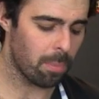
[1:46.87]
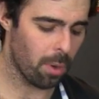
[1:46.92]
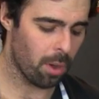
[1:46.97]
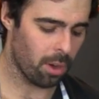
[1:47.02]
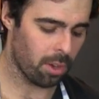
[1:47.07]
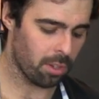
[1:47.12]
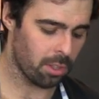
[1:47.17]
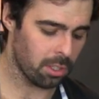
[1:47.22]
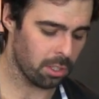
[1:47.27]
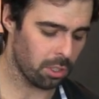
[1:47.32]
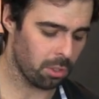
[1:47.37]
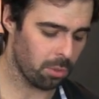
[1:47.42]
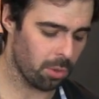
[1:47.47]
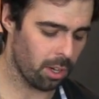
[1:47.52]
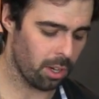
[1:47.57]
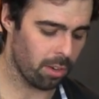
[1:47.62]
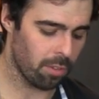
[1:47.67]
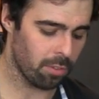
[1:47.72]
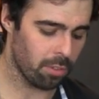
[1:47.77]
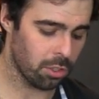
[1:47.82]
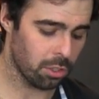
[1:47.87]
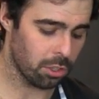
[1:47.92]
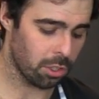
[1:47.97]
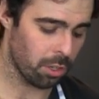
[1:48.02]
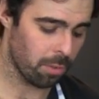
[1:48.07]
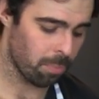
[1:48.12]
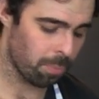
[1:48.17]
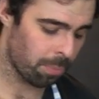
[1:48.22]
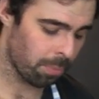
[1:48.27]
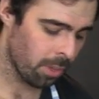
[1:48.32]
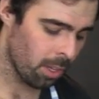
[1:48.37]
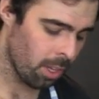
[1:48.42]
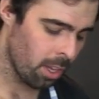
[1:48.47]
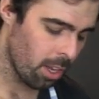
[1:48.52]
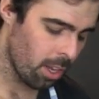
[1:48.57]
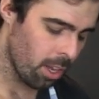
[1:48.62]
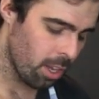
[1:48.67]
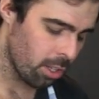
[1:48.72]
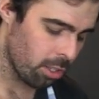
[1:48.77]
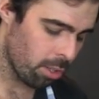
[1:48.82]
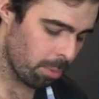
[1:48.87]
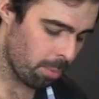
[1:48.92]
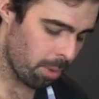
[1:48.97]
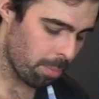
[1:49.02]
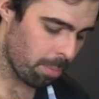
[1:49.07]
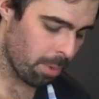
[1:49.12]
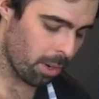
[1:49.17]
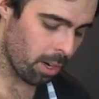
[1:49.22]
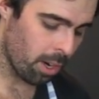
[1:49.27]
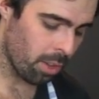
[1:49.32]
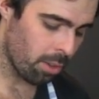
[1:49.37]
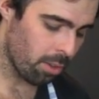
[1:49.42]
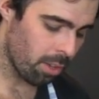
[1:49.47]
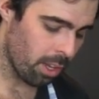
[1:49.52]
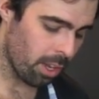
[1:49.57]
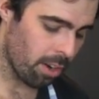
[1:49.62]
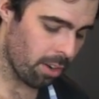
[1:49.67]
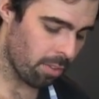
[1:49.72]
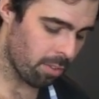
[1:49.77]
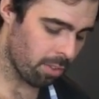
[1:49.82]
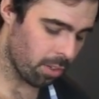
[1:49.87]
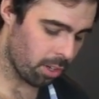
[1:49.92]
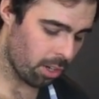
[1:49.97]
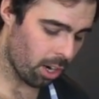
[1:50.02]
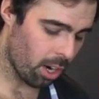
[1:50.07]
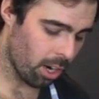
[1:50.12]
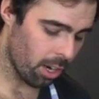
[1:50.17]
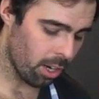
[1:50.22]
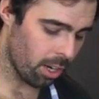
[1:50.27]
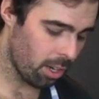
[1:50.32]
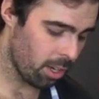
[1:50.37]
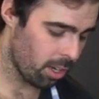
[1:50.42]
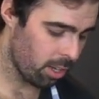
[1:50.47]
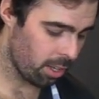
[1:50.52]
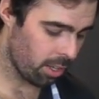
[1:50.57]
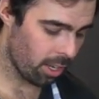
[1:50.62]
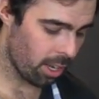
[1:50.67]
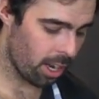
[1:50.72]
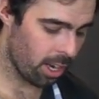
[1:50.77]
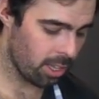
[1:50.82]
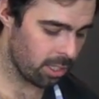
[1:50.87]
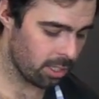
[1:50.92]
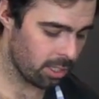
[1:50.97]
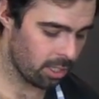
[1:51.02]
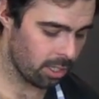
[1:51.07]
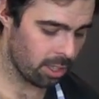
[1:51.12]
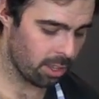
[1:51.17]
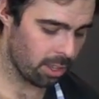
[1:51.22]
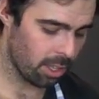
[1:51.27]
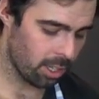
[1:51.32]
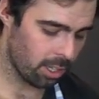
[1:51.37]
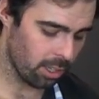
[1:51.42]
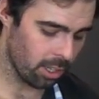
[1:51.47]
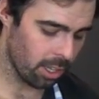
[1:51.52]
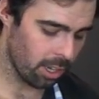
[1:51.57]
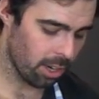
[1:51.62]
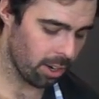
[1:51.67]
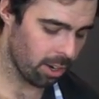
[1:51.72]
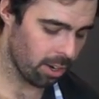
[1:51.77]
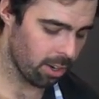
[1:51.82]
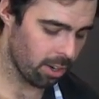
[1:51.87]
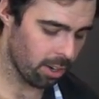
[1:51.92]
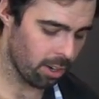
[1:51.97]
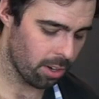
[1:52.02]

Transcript: out on this ingredient for sure. So I'm gonna put another layer of ricotta, nice thick layer.